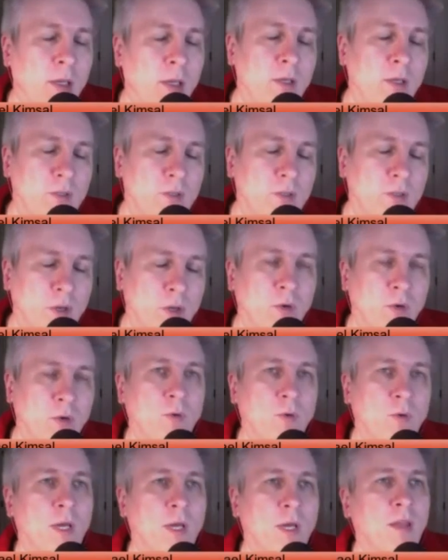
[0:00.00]

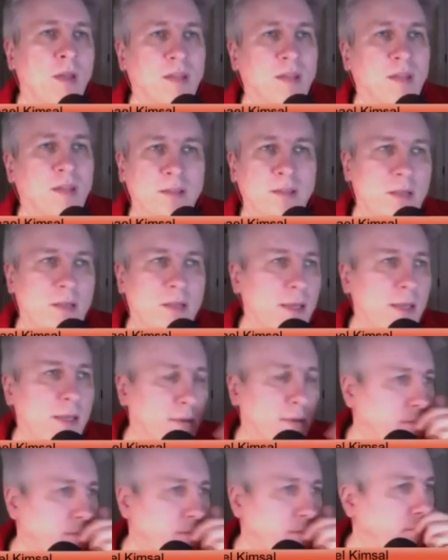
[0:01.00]
So things like,
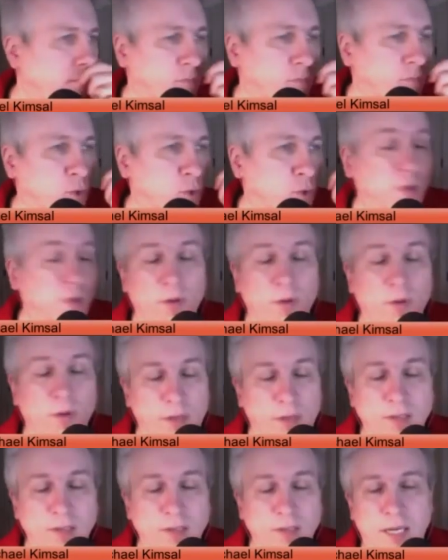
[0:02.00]
trivial
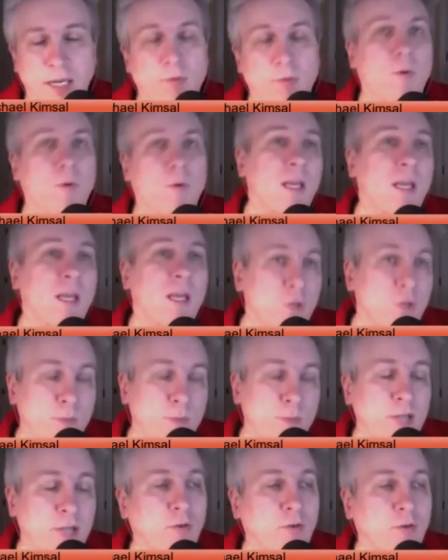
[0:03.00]
things like I want to run
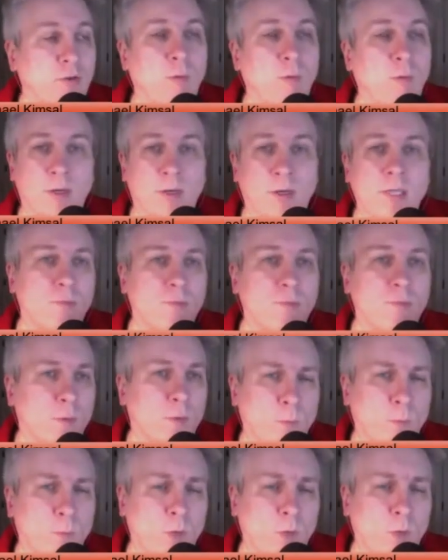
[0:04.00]
ImageMagick, or I want to do this, I
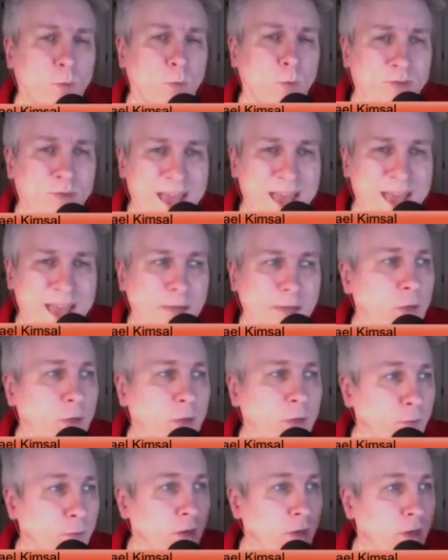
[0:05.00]
want to run that, I want
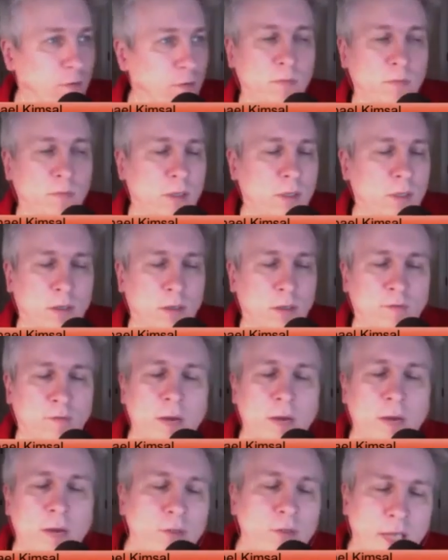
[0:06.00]
to run a
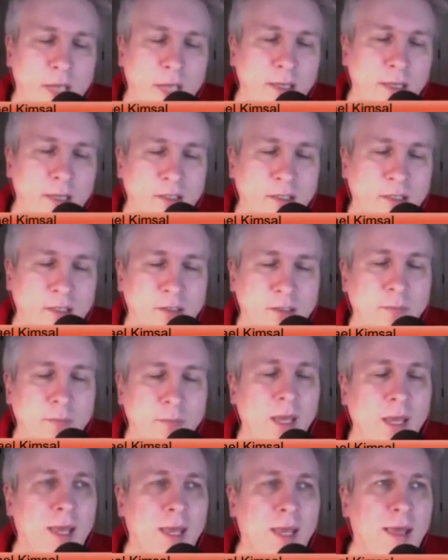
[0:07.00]
virus scanning system.
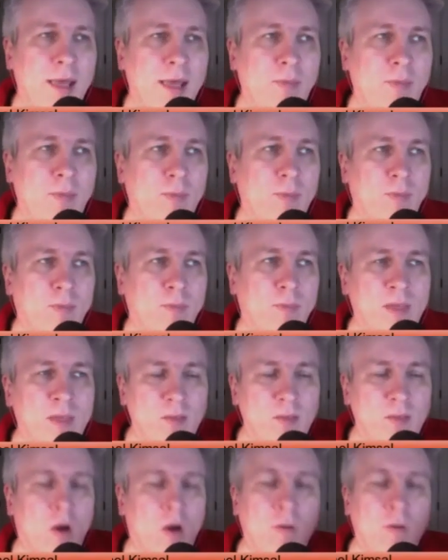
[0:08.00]

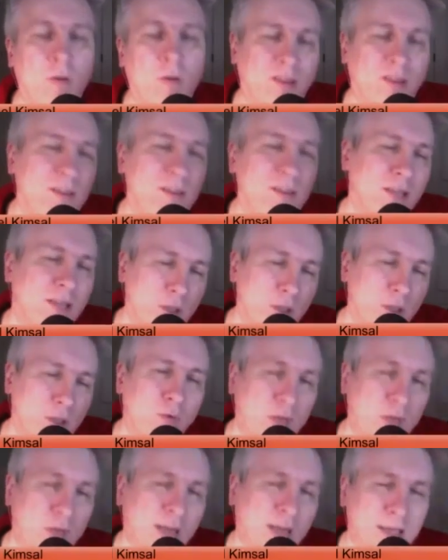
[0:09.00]
These aren't things that you
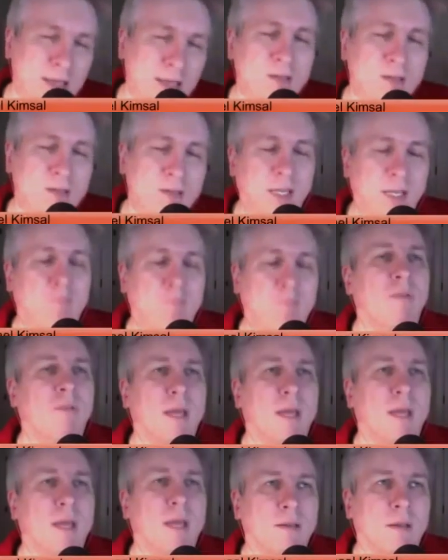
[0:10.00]
can easily
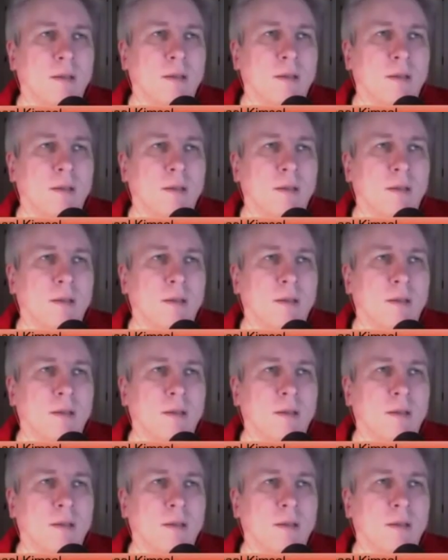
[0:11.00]
implement